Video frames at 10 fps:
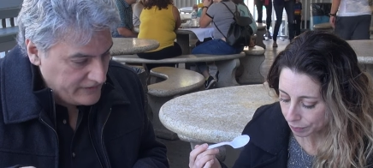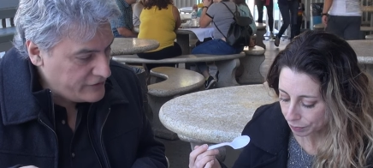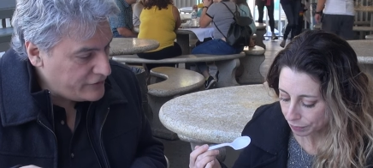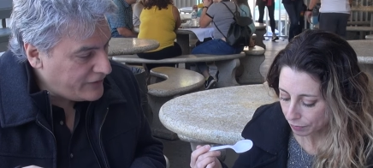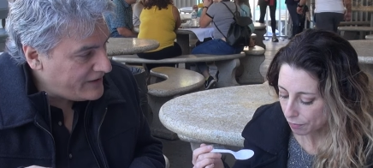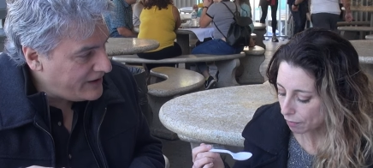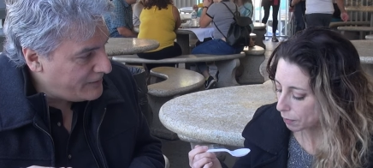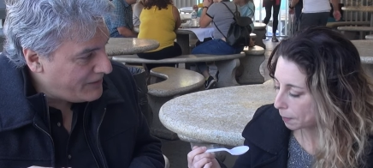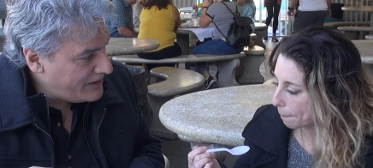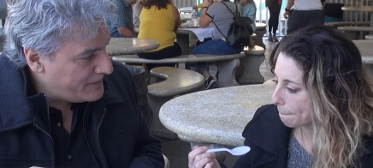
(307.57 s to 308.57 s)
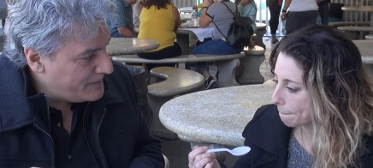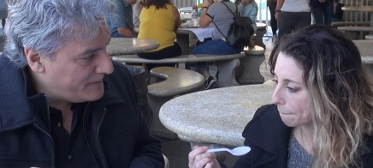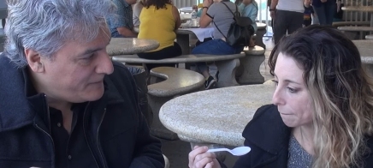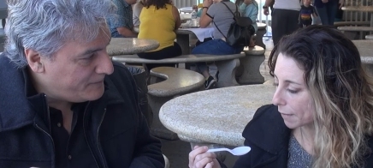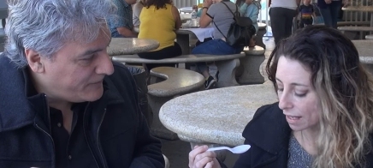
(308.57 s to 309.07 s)
Speaker 1: Did you try the other part?
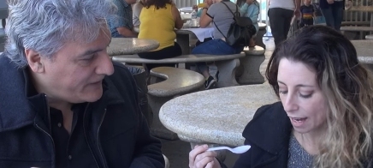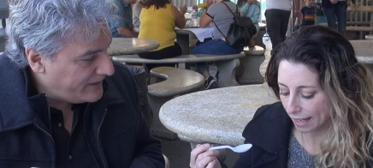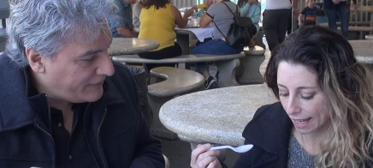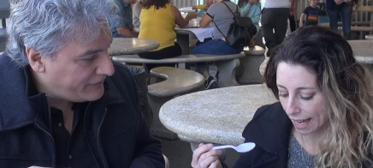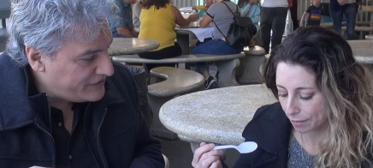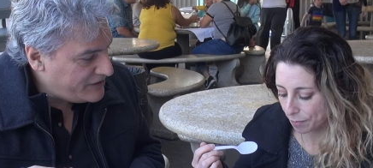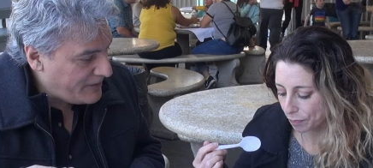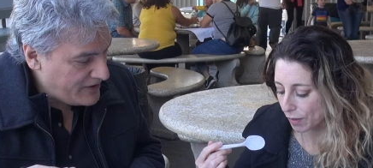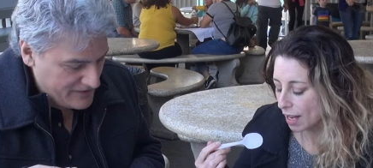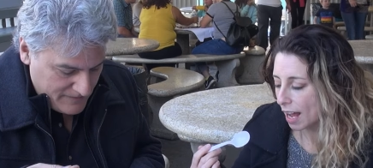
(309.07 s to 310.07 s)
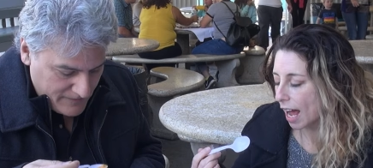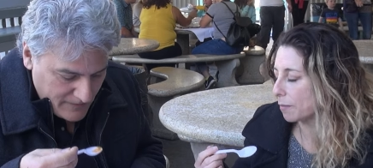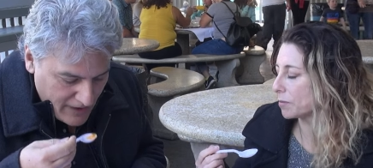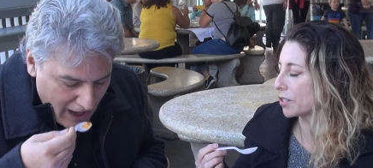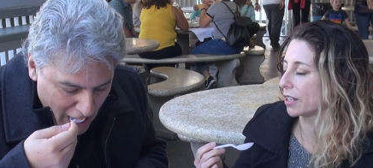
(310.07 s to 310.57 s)
Not yet. The fleshy part?
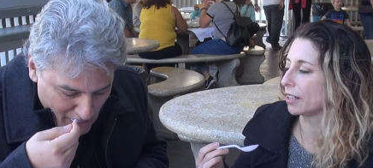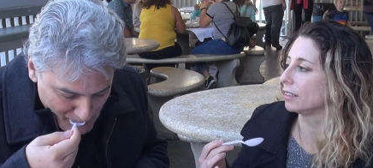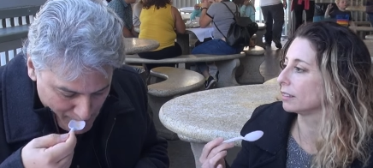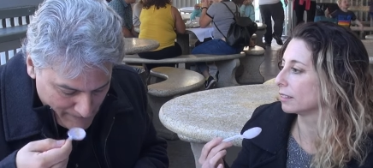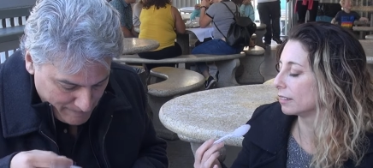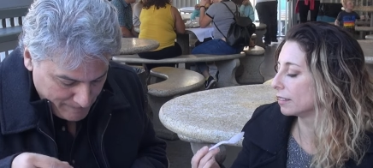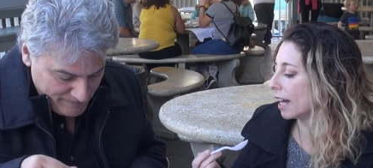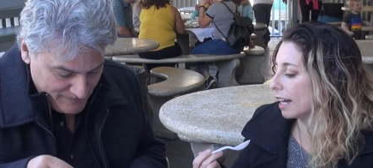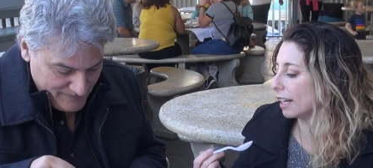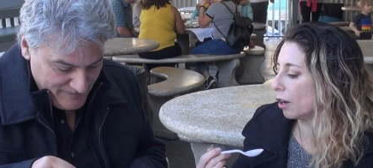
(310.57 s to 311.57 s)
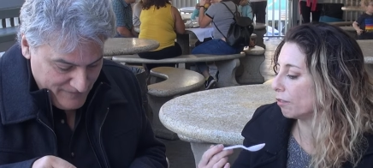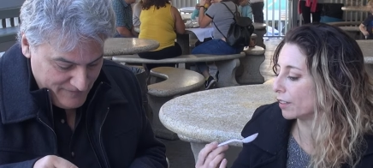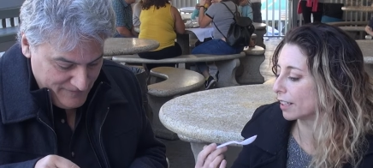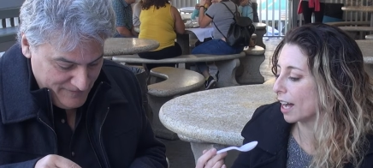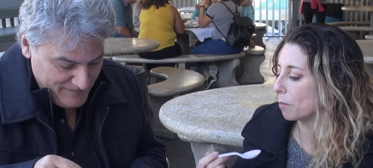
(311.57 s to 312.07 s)
Speaker 2: I'm still
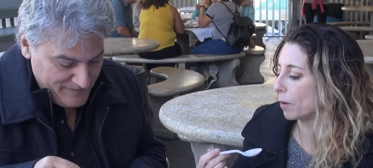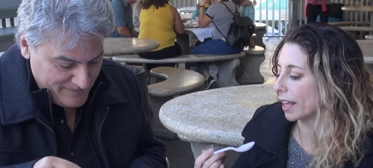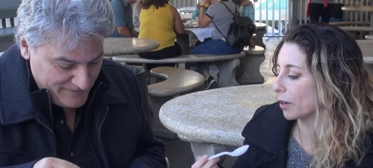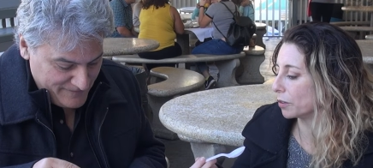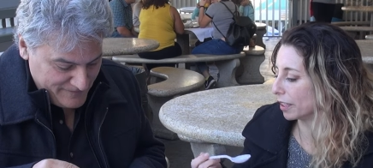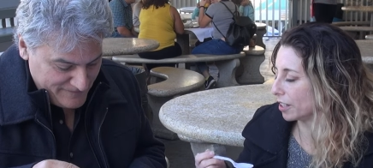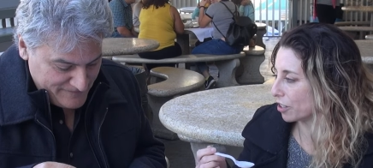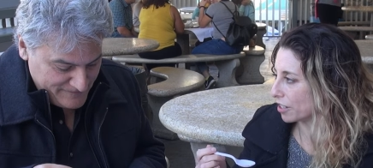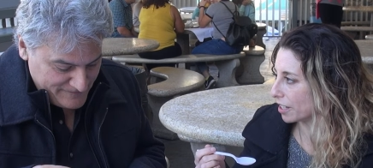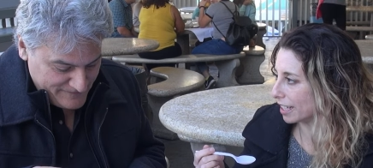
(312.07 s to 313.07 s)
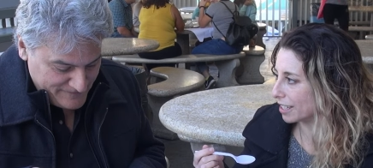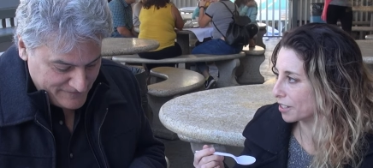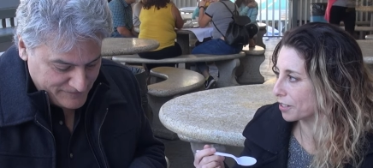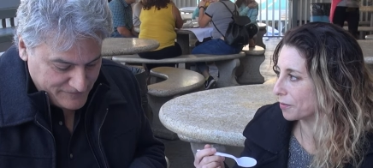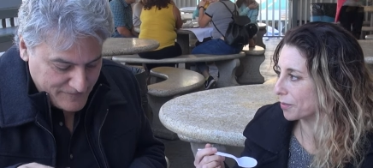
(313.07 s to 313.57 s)
overcome with how delicious it
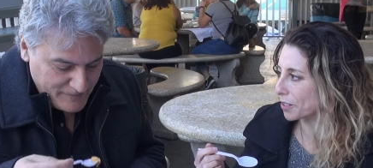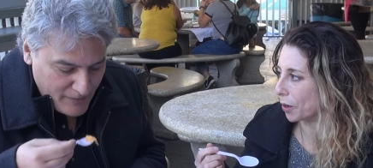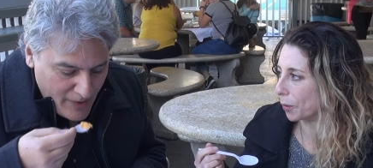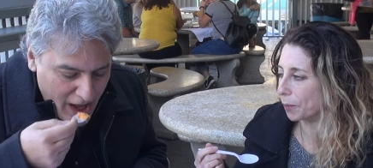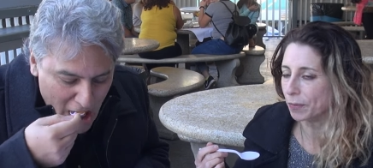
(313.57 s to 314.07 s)
is. So